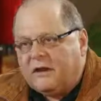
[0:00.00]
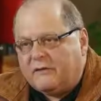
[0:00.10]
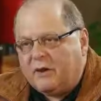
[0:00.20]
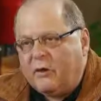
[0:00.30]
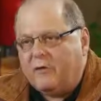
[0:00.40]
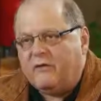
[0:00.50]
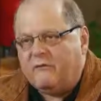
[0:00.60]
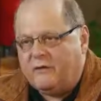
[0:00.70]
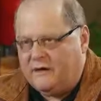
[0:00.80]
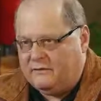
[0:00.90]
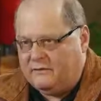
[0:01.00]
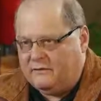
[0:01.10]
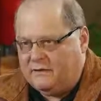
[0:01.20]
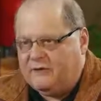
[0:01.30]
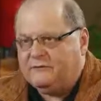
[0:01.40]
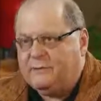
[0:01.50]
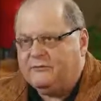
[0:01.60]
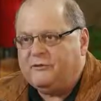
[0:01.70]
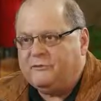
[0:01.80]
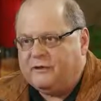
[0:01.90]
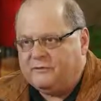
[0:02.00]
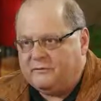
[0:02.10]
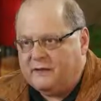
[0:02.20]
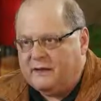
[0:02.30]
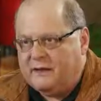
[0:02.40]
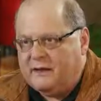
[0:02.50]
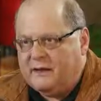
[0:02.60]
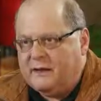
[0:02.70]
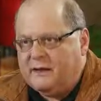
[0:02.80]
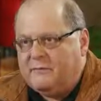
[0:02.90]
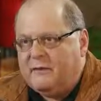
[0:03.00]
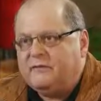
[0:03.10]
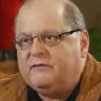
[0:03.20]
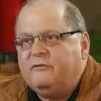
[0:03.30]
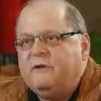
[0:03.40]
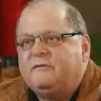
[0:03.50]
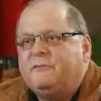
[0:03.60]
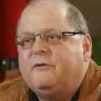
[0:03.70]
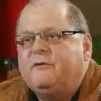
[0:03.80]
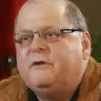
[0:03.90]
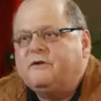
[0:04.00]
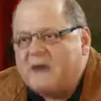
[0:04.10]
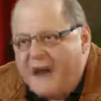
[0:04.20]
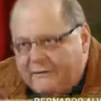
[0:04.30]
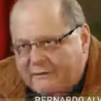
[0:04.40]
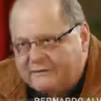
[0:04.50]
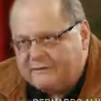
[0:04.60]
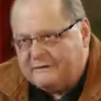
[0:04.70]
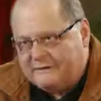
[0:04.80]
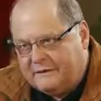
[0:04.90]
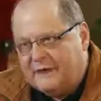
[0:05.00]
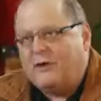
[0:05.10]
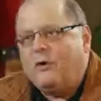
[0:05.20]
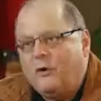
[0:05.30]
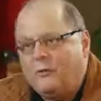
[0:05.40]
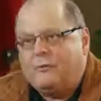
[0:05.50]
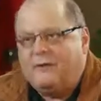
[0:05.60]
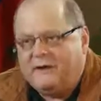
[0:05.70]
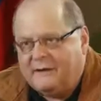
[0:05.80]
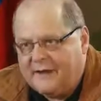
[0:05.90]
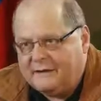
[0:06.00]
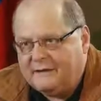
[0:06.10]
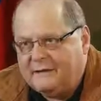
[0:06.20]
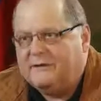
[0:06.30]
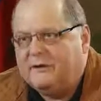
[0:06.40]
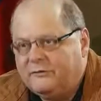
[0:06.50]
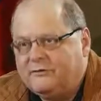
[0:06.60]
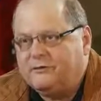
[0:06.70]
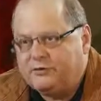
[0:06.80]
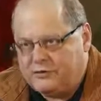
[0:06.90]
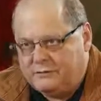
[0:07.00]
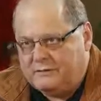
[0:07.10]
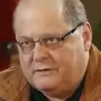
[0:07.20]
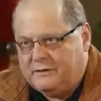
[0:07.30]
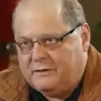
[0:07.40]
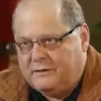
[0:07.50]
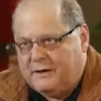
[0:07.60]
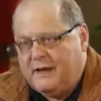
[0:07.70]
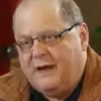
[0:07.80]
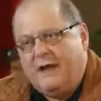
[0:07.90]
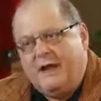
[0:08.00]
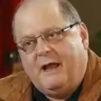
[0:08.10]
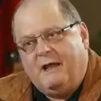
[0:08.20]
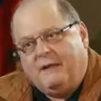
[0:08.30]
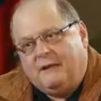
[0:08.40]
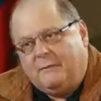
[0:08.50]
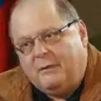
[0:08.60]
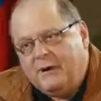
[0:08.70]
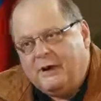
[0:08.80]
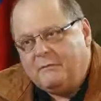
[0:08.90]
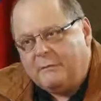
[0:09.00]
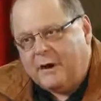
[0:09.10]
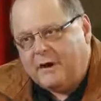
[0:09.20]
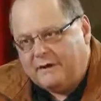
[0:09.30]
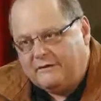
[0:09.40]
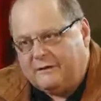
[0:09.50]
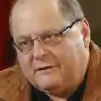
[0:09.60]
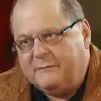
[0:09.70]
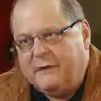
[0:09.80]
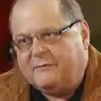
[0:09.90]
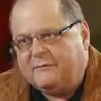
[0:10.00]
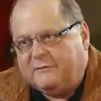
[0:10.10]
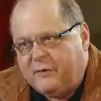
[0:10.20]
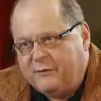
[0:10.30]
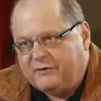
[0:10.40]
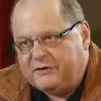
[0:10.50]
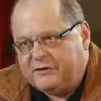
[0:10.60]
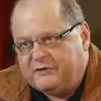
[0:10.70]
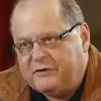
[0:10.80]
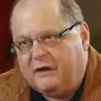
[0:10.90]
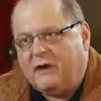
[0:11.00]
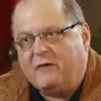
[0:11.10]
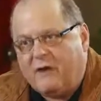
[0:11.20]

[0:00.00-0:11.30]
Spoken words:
recall referendum is possible in Venezuela because it was President Chavez that incorporate that in the Constitution. The political parties and the members of the opposition that are